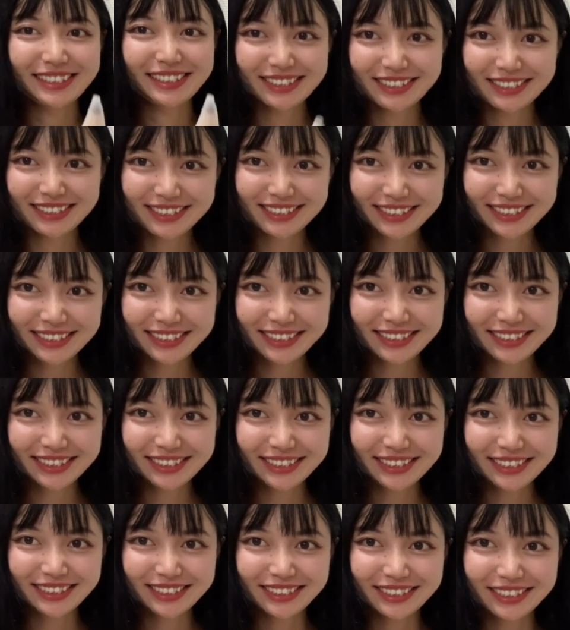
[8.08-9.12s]

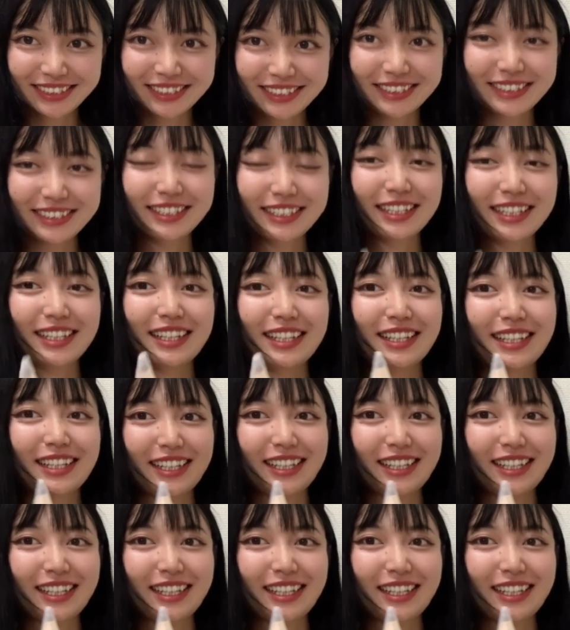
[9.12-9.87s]
[no speech]